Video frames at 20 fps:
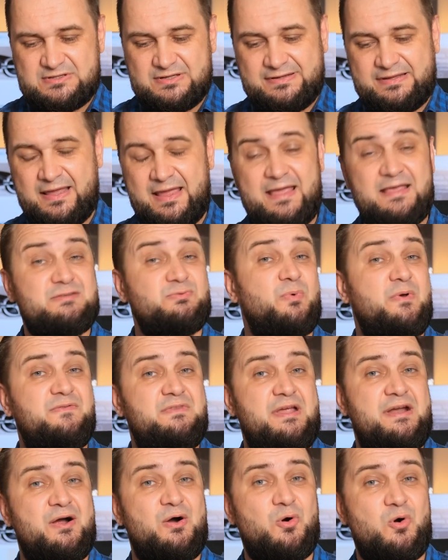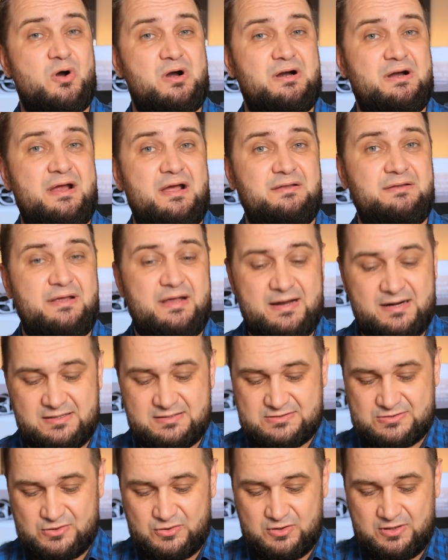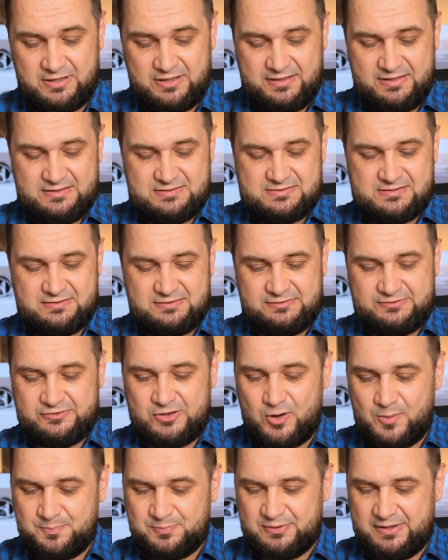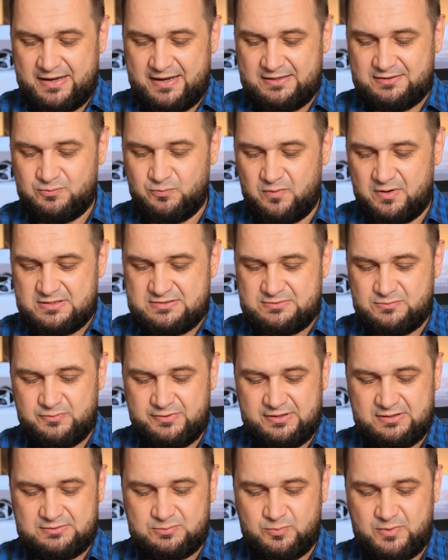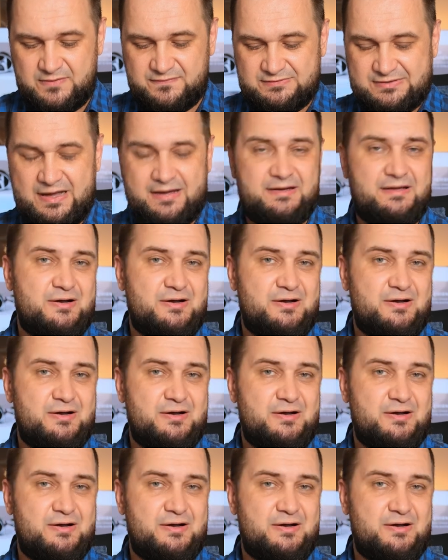the case with the OR and HYPSOS, its top plate was drilled with tiny